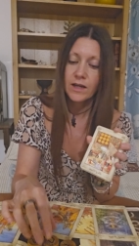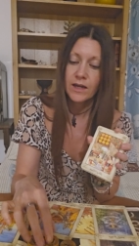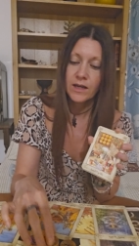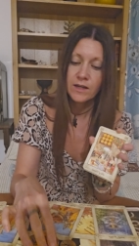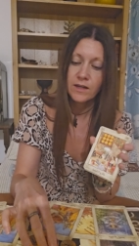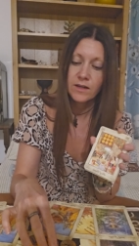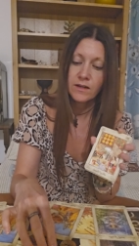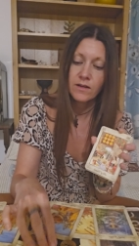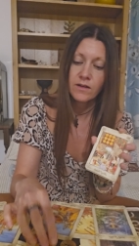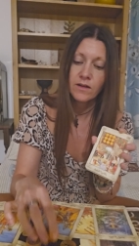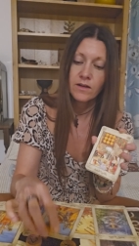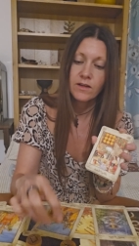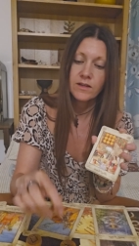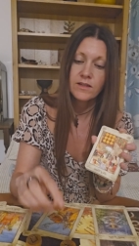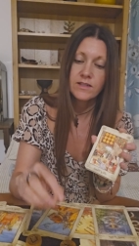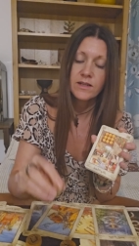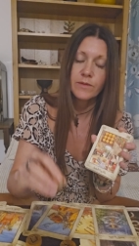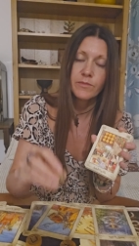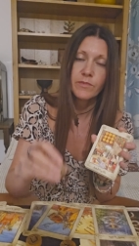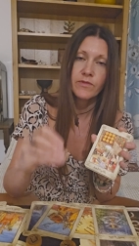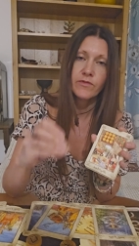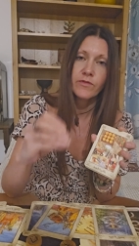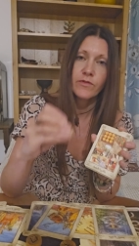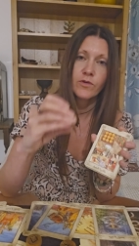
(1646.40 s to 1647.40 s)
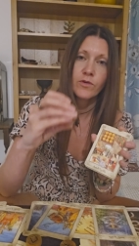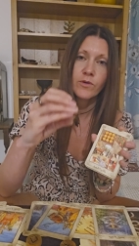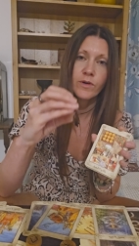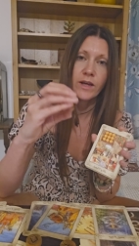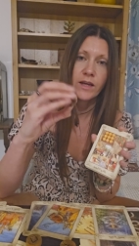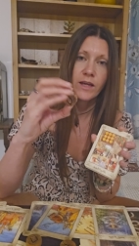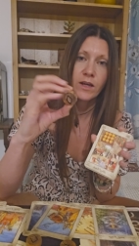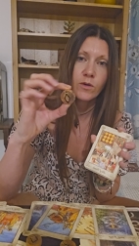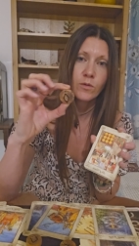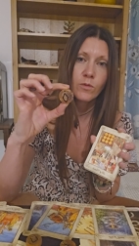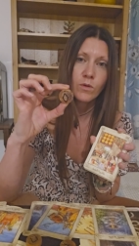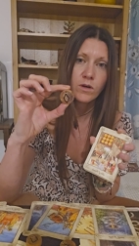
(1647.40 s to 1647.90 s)
And like I said before,
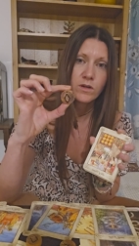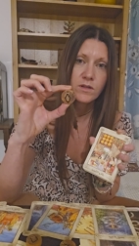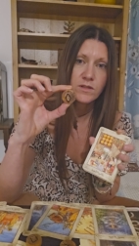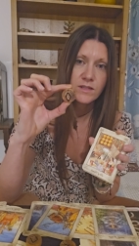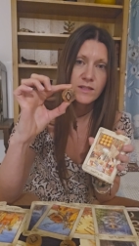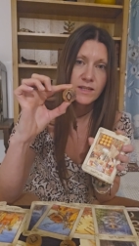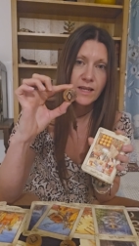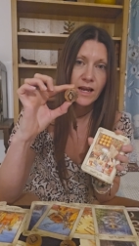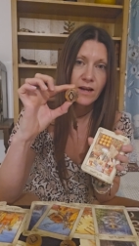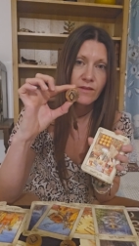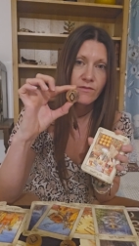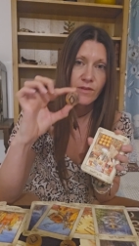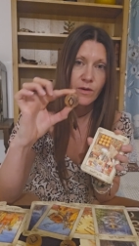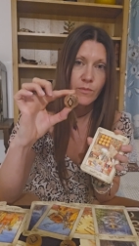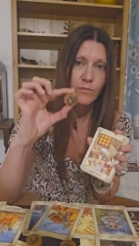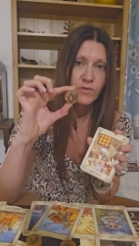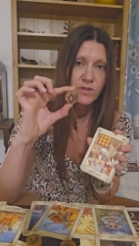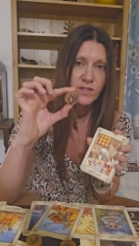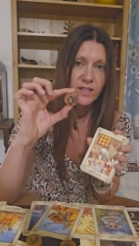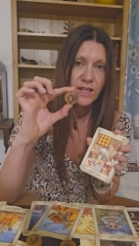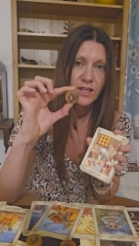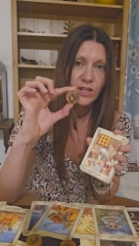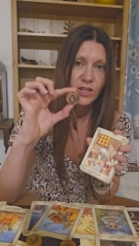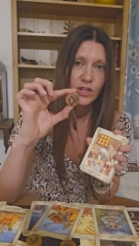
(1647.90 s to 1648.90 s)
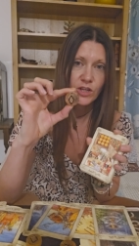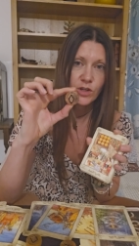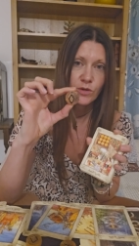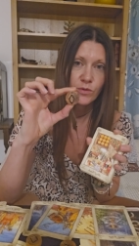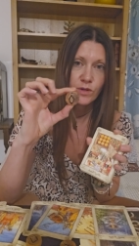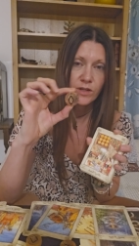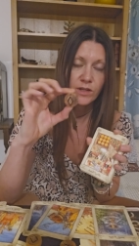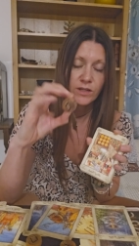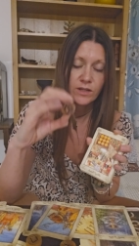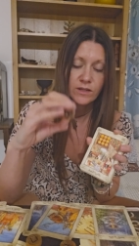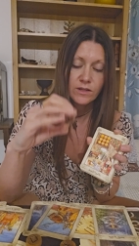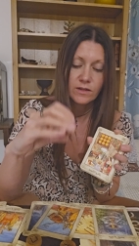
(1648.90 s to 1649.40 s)
Ingwaz can represent
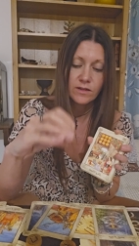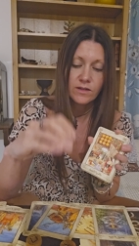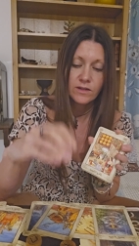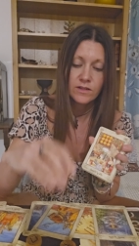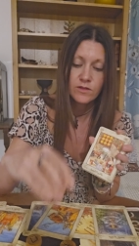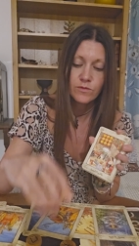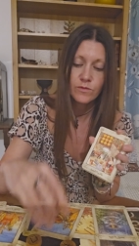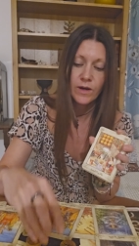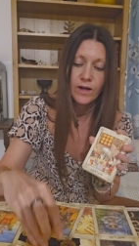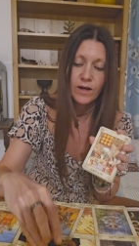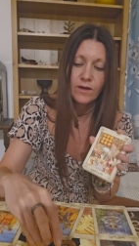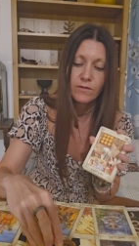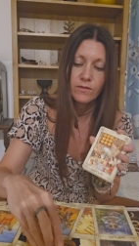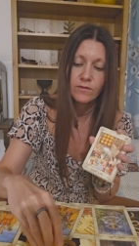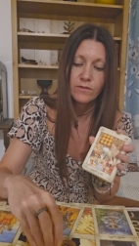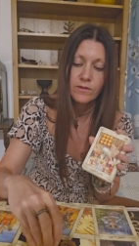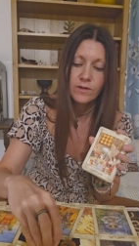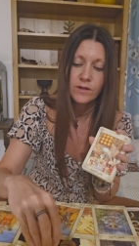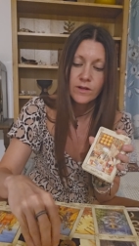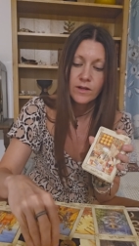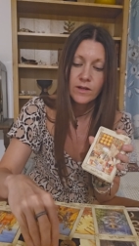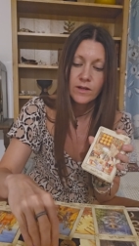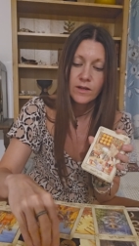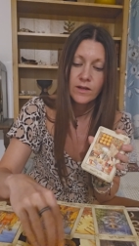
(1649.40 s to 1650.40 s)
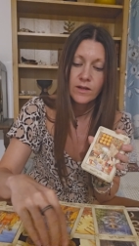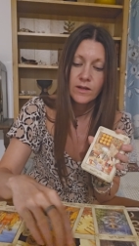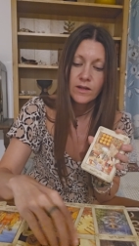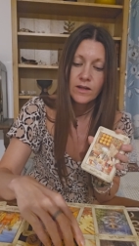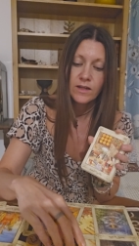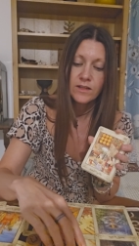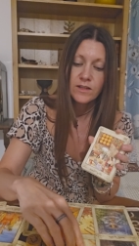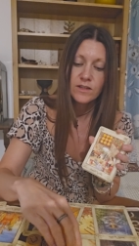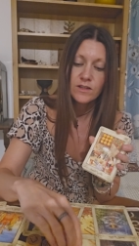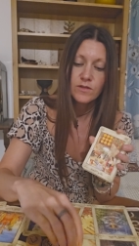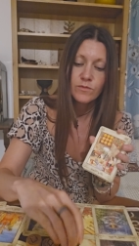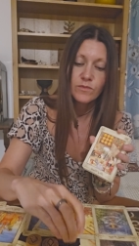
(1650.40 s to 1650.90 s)
union as well
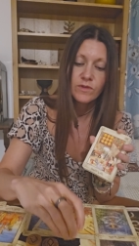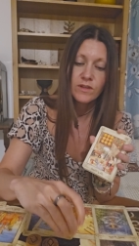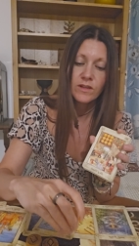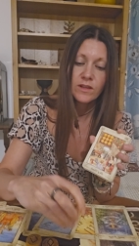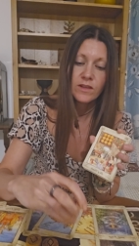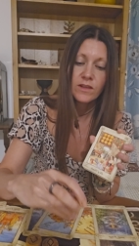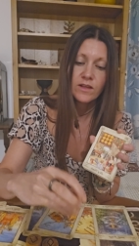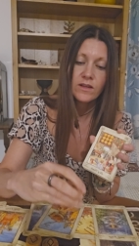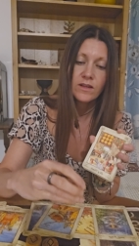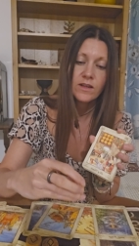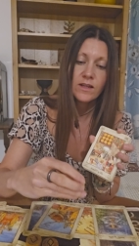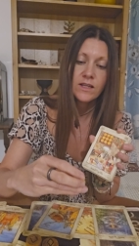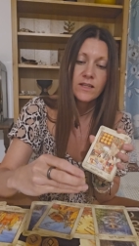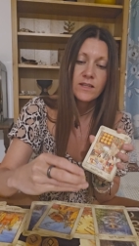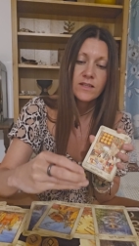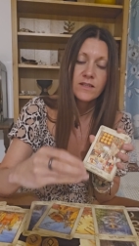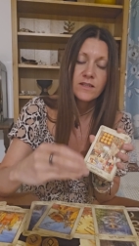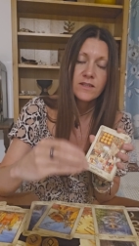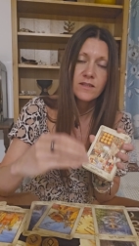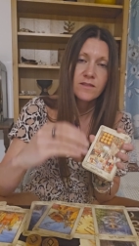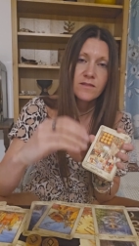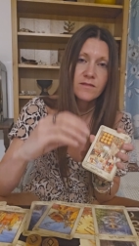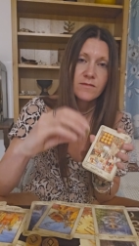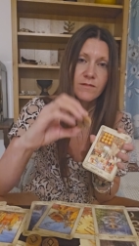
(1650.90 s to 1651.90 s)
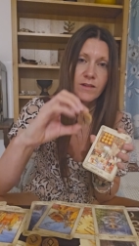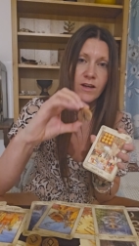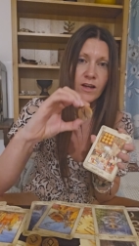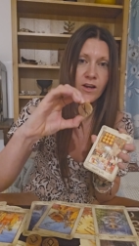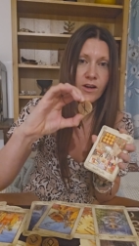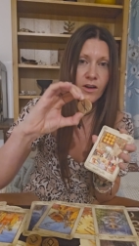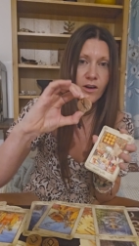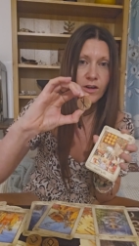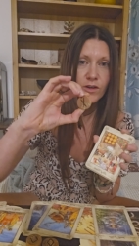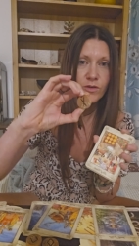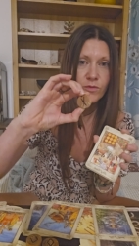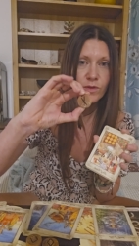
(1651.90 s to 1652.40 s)
and something that is
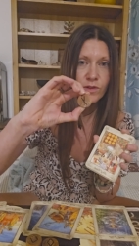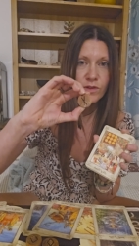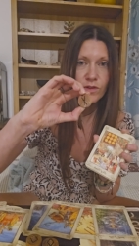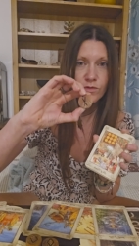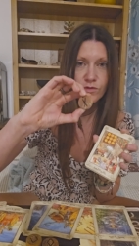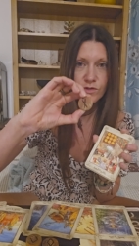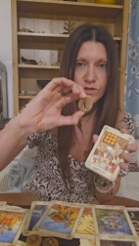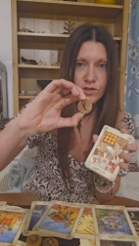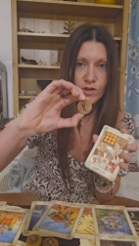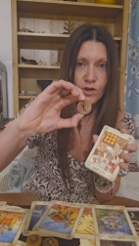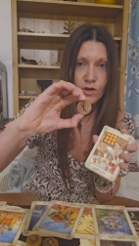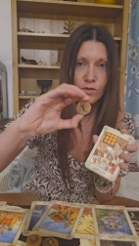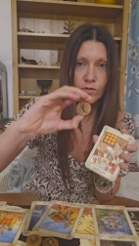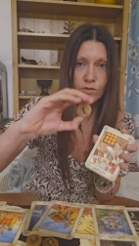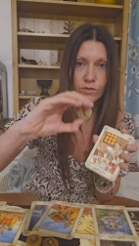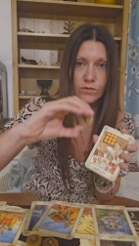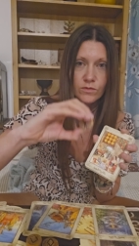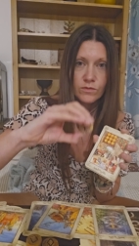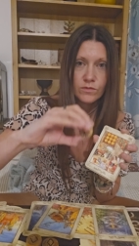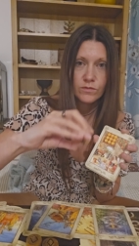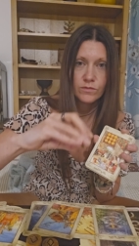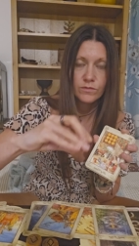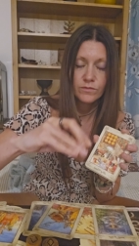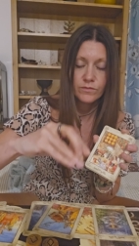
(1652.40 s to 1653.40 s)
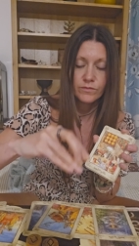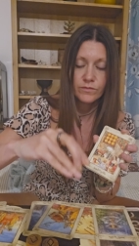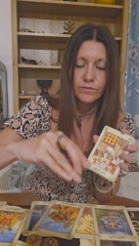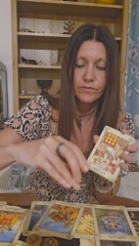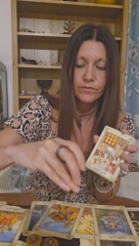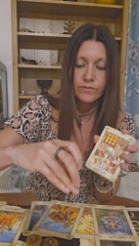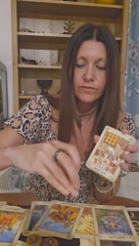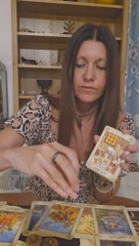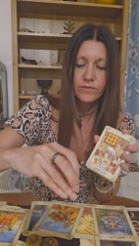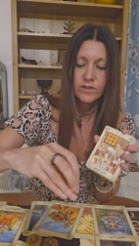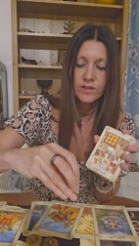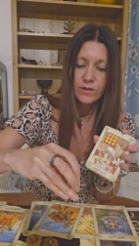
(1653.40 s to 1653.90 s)
aligned with your soul.
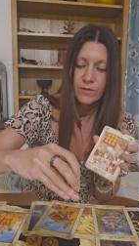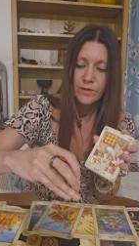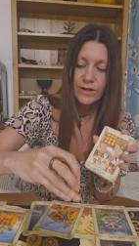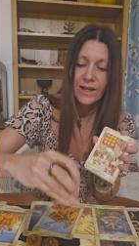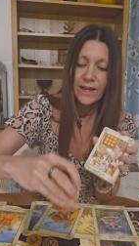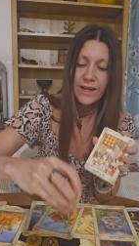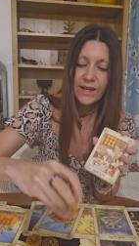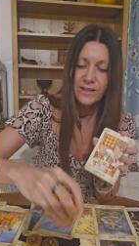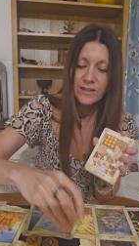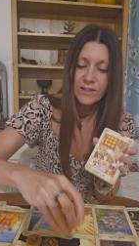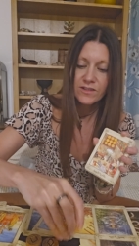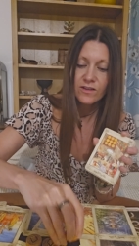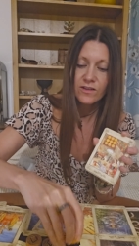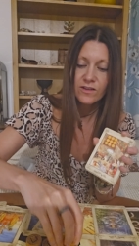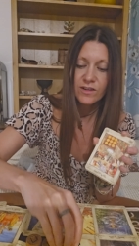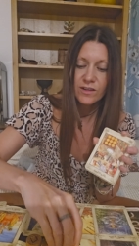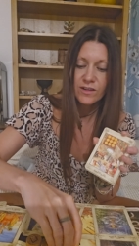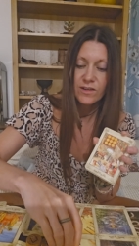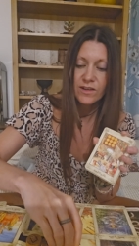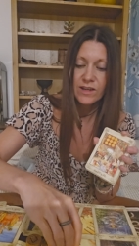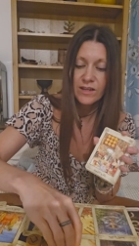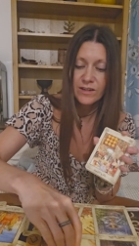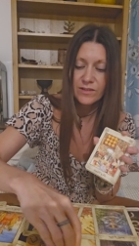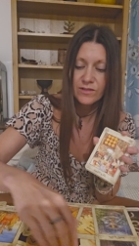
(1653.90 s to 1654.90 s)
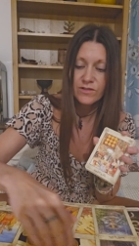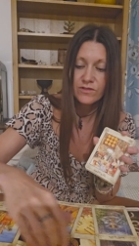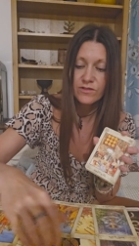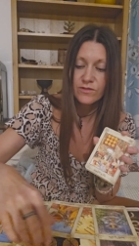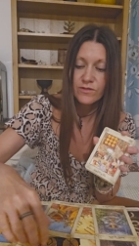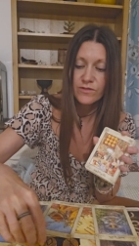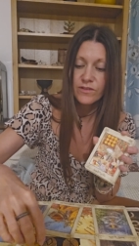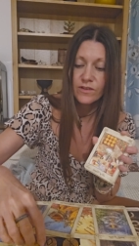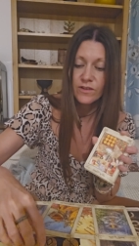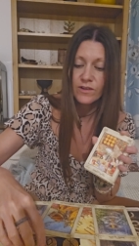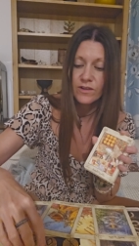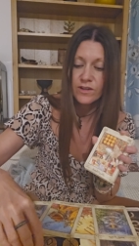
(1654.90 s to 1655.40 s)
So again, it's like, it does
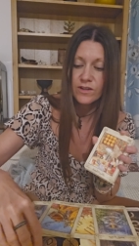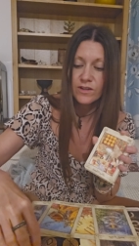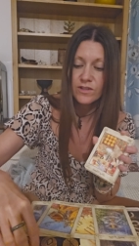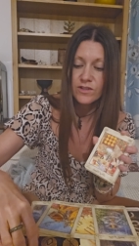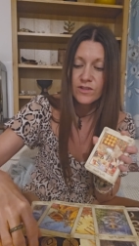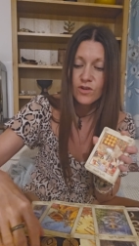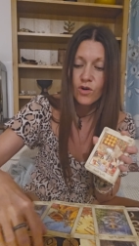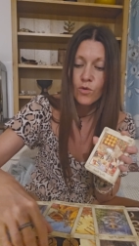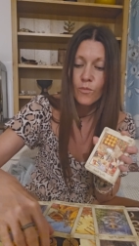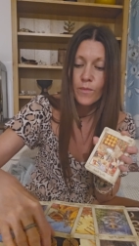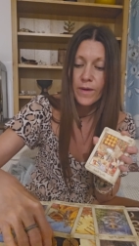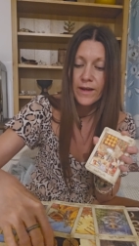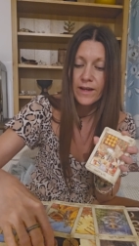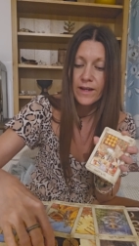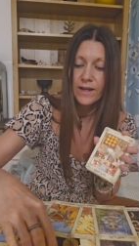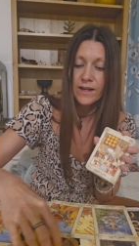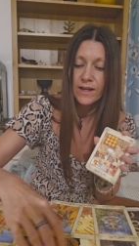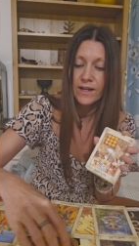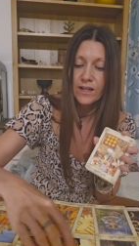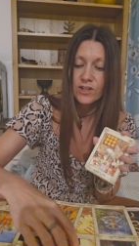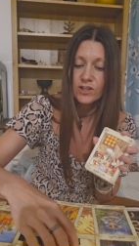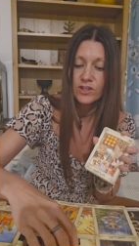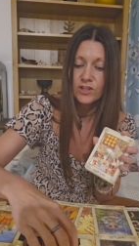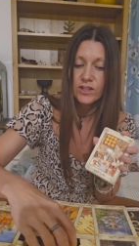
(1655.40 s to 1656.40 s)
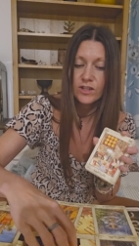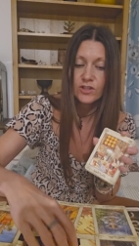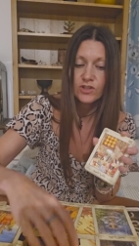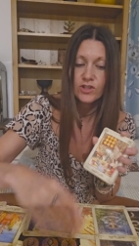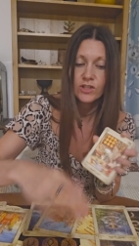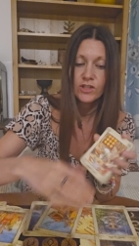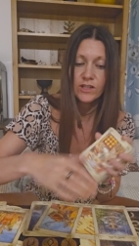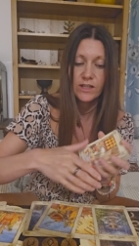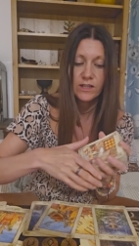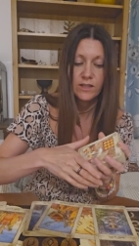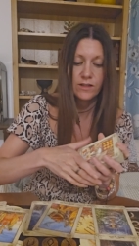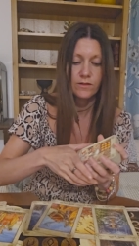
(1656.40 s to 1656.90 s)
feel like a soulmate connection
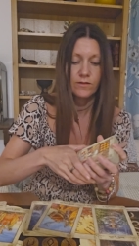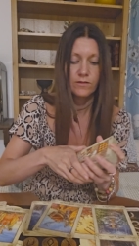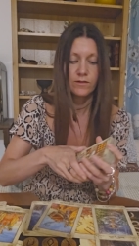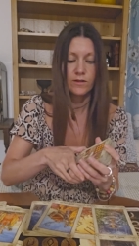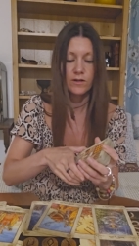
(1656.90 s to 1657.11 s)
actually.